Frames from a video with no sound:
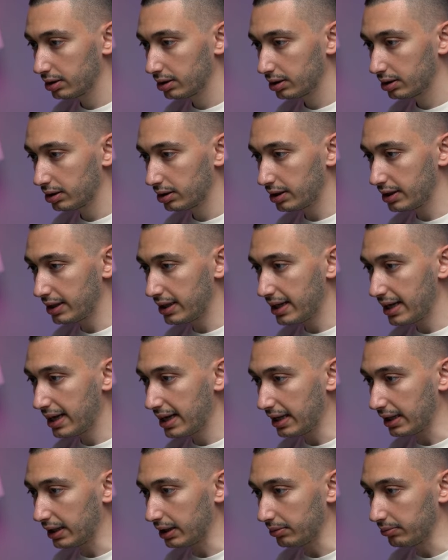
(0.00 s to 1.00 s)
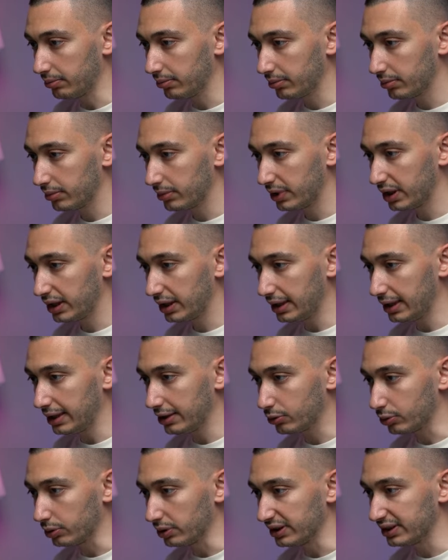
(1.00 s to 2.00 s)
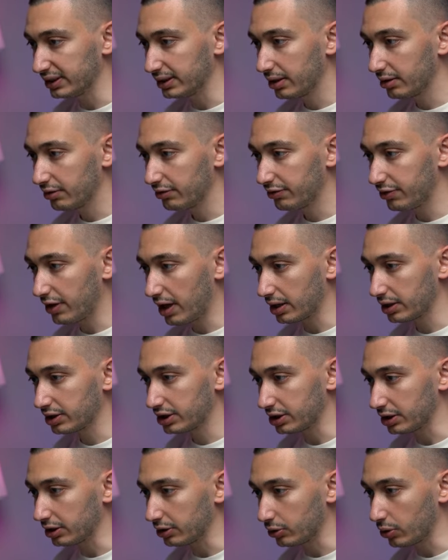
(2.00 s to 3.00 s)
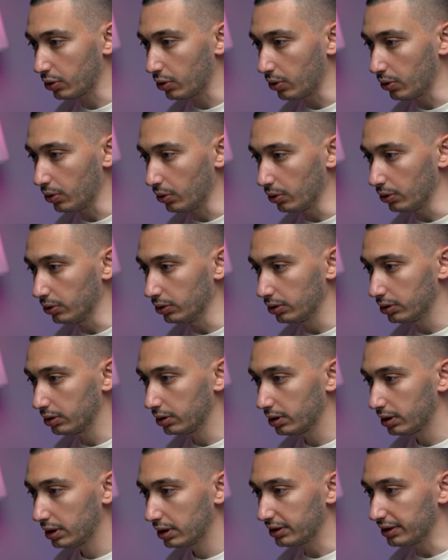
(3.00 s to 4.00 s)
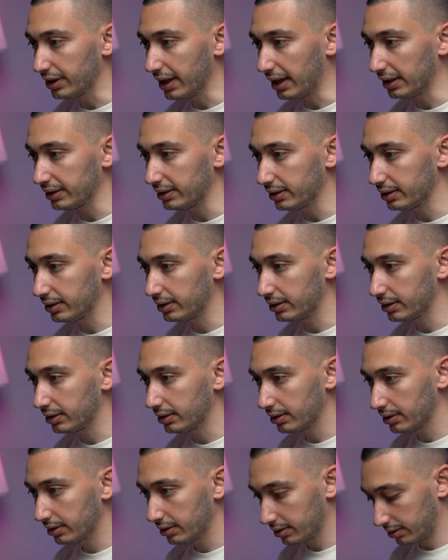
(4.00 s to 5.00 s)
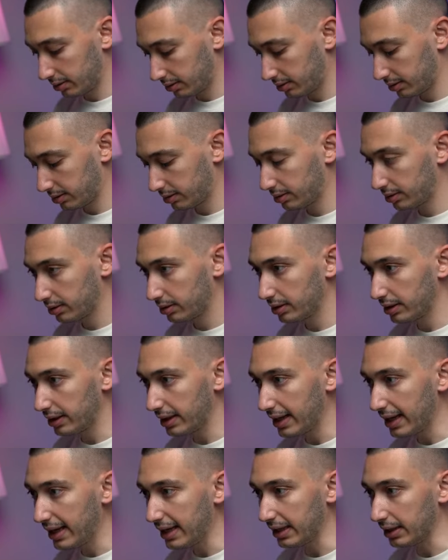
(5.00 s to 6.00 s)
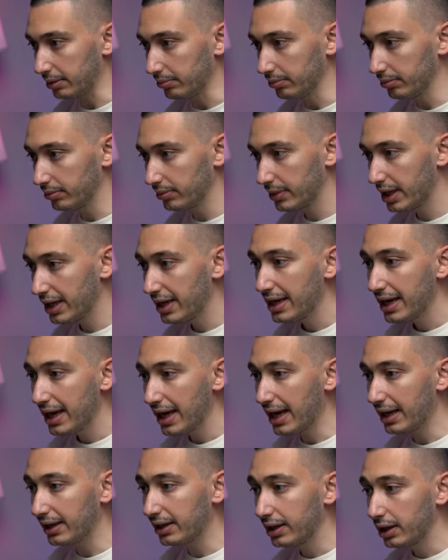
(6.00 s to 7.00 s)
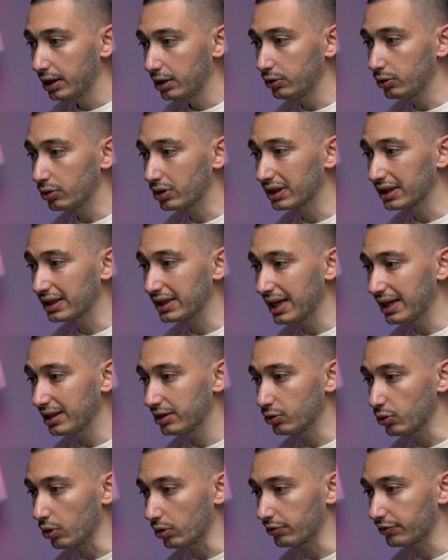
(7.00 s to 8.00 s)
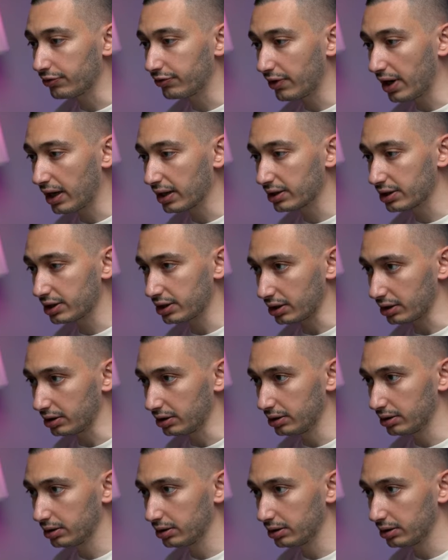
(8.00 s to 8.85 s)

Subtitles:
name equals function call dot name, and you can get your function